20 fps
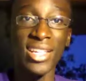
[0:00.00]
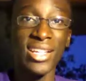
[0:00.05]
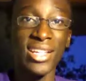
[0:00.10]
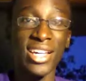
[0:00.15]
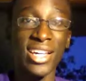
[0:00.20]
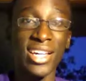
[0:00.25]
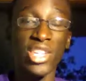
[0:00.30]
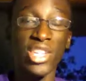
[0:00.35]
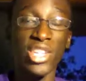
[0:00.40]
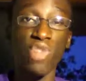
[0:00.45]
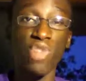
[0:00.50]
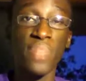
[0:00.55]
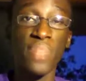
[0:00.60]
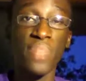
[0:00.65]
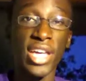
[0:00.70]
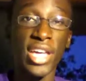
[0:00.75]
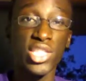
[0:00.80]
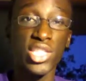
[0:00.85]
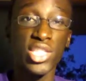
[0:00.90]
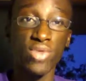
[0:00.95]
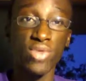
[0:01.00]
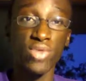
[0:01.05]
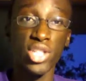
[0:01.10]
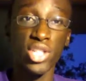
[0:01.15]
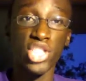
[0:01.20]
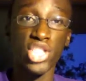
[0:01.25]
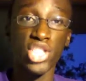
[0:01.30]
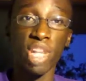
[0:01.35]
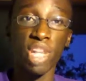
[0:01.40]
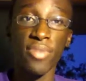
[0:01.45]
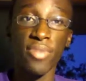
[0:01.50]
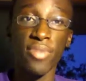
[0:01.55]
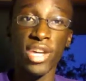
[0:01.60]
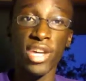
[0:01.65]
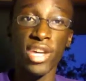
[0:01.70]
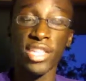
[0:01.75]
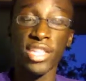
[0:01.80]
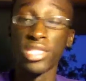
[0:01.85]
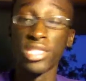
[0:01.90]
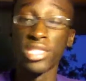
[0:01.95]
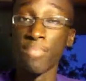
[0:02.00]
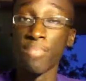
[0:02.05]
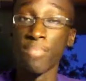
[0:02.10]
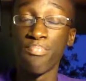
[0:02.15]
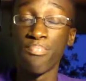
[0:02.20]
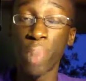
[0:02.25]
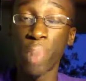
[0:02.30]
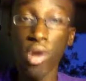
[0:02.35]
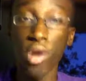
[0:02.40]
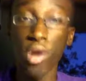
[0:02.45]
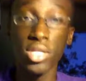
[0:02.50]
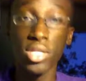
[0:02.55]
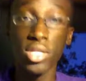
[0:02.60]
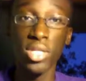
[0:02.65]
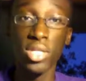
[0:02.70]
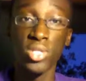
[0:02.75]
new PS3 jailbreak is supposedly